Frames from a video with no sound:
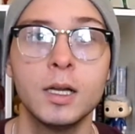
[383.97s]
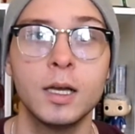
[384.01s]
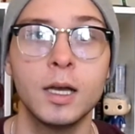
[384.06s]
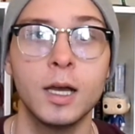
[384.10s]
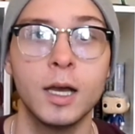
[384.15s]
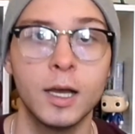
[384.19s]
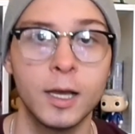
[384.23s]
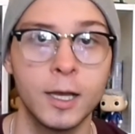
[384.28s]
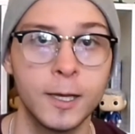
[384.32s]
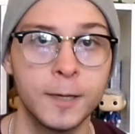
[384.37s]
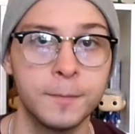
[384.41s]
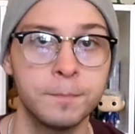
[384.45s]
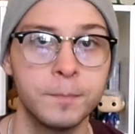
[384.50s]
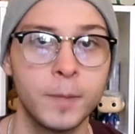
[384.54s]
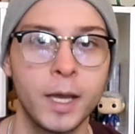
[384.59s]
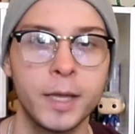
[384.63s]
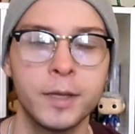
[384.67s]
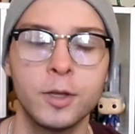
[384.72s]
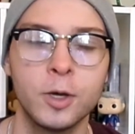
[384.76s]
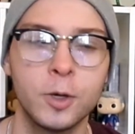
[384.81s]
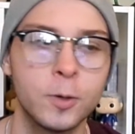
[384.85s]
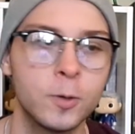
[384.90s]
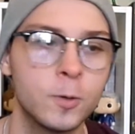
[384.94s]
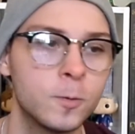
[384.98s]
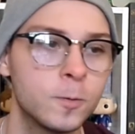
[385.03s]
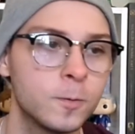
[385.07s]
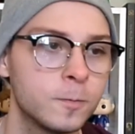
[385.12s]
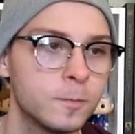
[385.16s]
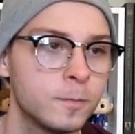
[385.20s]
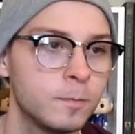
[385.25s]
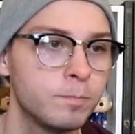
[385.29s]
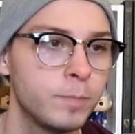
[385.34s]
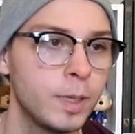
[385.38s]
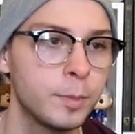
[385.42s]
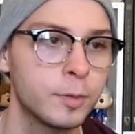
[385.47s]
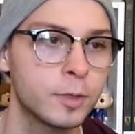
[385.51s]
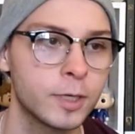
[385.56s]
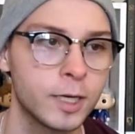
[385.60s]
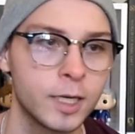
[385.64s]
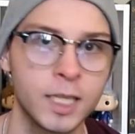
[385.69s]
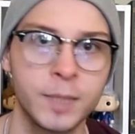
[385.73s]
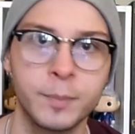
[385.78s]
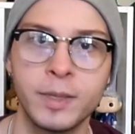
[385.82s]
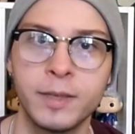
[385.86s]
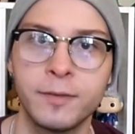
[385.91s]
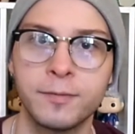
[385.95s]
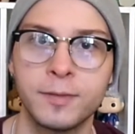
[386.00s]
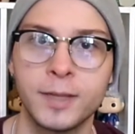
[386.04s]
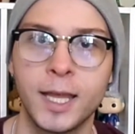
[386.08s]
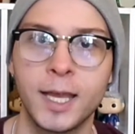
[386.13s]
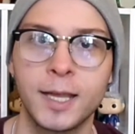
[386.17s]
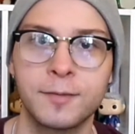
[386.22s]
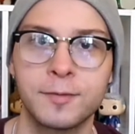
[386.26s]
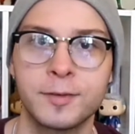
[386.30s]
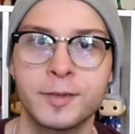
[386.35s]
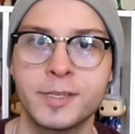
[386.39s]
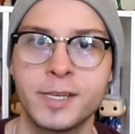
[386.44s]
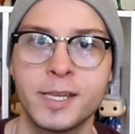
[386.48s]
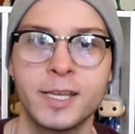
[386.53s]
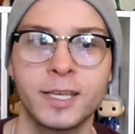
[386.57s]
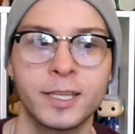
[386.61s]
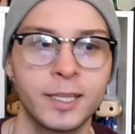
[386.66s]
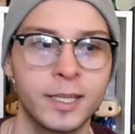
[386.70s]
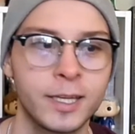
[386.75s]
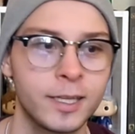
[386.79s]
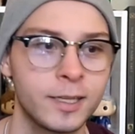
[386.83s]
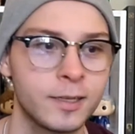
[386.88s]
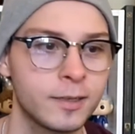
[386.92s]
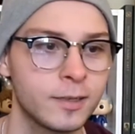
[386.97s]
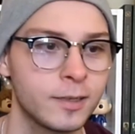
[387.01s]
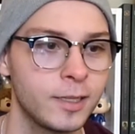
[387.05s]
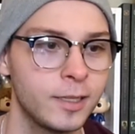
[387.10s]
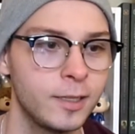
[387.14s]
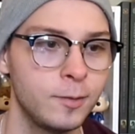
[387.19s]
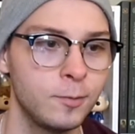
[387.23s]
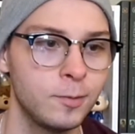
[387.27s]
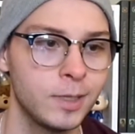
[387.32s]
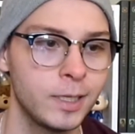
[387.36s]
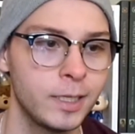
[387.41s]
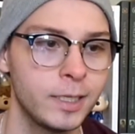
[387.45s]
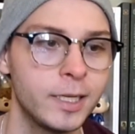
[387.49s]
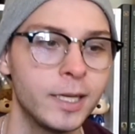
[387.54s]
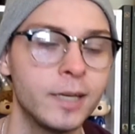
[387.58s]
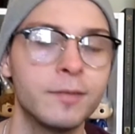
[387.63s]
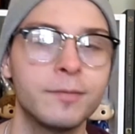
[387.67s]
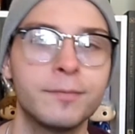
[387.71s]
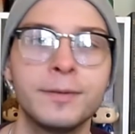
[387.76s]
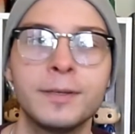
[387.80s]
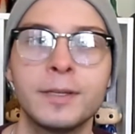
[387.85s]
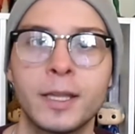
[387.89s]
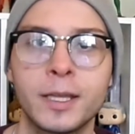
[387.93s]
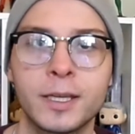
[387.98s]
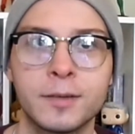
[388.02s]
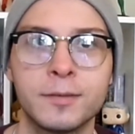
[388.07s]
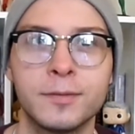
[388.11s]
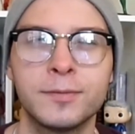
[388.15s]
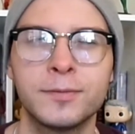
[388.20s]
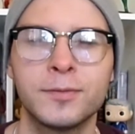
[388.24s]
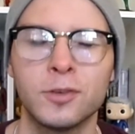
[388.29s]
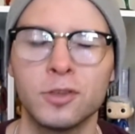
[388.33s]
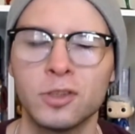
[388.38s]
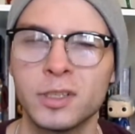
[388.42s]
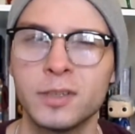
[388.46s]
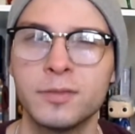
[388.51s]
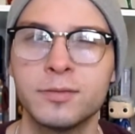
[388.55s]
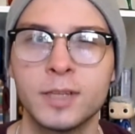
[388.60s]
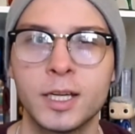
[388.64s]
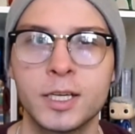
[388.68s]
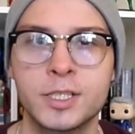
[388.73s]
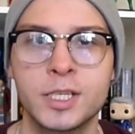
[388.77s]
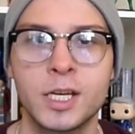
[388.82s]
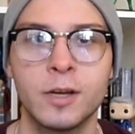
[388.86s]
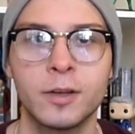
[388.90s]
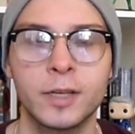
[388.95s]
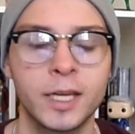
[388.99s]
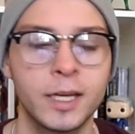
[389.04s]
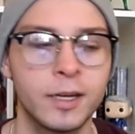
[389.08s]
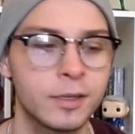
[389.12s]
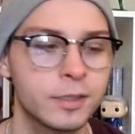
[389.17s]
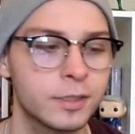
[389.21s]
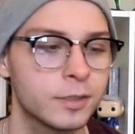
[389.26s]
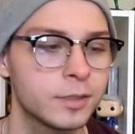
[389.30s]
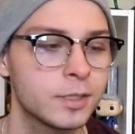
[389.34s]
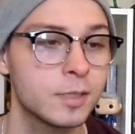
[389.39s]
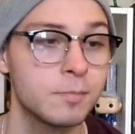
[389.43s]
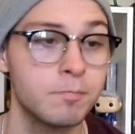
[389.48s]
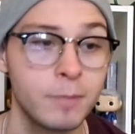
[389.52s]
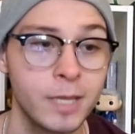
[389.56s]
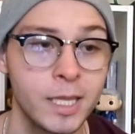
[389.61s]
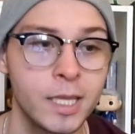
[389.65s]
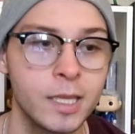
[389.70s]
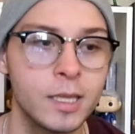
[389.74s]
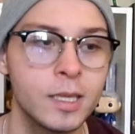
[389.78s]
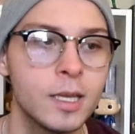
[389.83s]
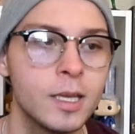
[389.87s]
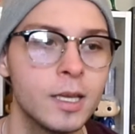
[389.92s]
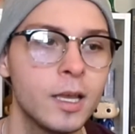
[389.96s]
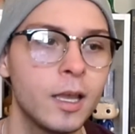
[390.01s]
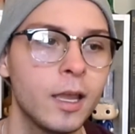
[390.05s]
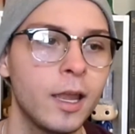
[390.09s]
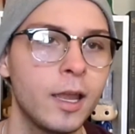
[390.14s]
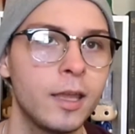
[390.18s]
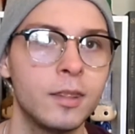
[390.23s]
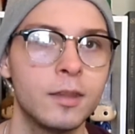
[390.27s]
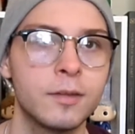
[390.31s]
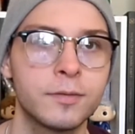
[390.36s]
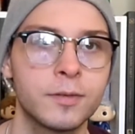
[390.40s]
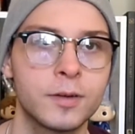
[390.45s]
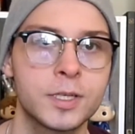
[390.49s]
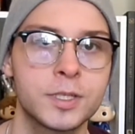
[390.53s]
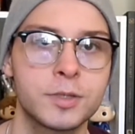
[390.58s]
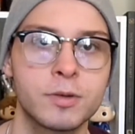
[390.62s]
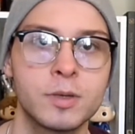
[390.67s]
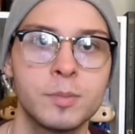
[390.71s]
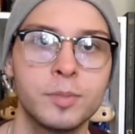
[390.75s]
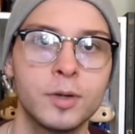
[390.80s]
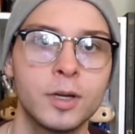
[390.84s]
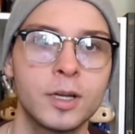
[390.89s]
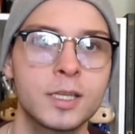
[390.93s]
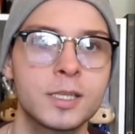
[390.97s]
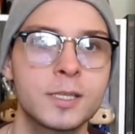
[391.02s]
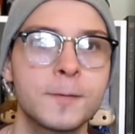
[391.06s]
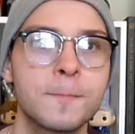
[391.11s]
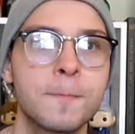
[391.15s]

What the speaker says: I know people are going to give me flack for saying that he didn't feel like a fully fleshed out character to me in the first 3 books.